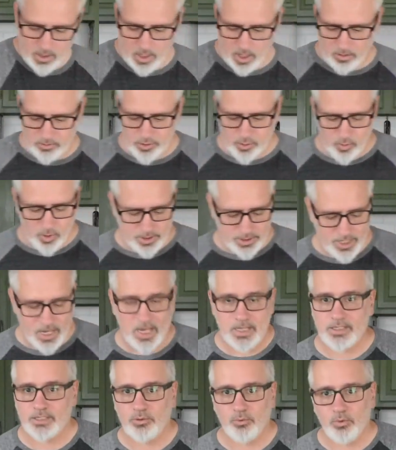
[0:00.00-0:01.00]
I was once
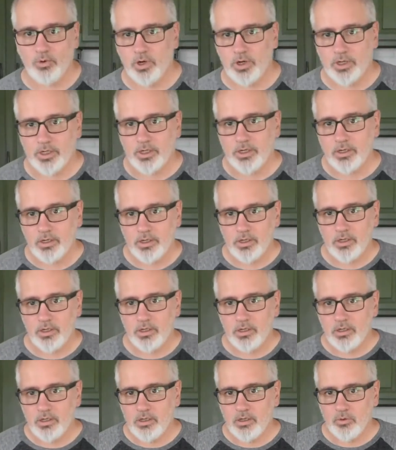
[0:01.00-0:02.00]
asked at work,
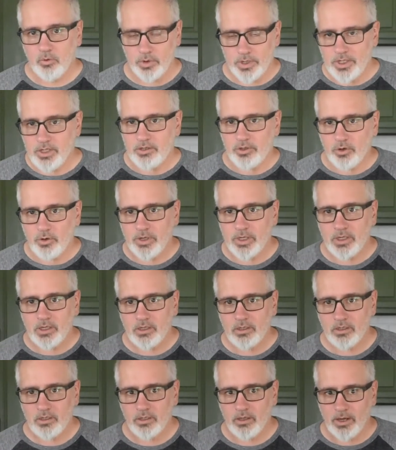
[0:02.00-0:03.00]
what are you
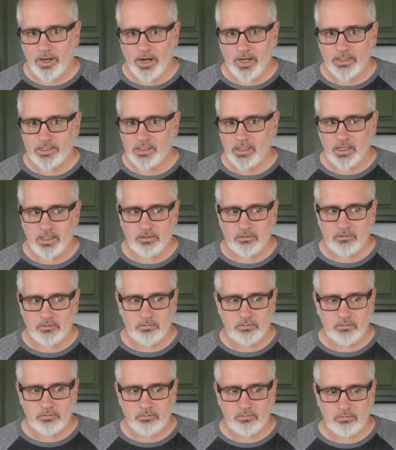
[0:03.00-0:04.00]
doing? And I said,
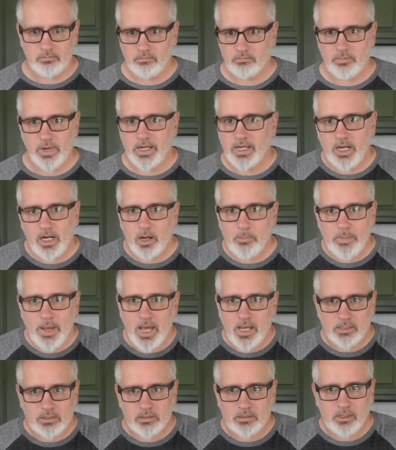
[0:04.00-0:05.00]
making a
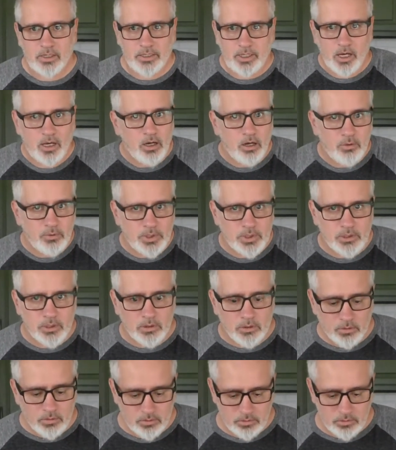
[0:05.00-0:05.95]
mess, like I always do.